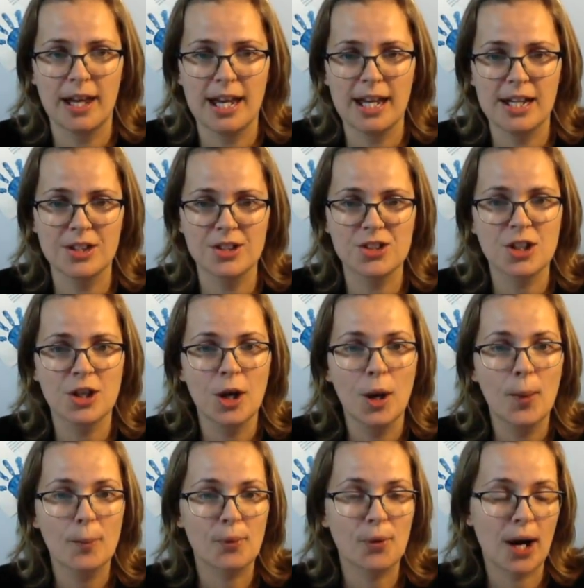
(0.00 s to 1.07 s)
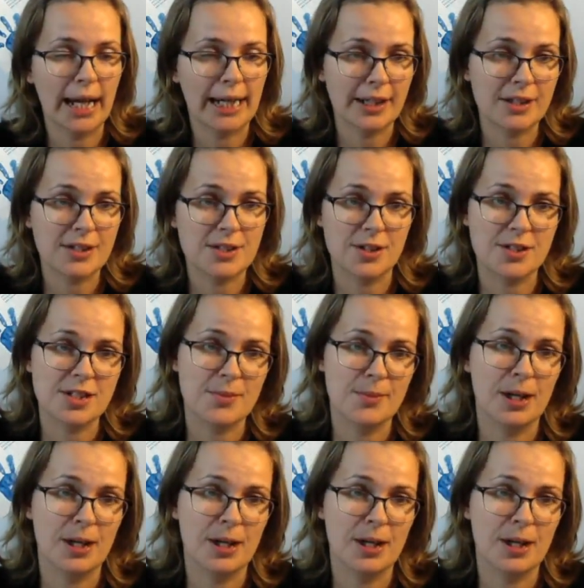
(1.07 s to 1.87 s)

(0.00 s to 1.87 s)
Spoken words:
age, product starts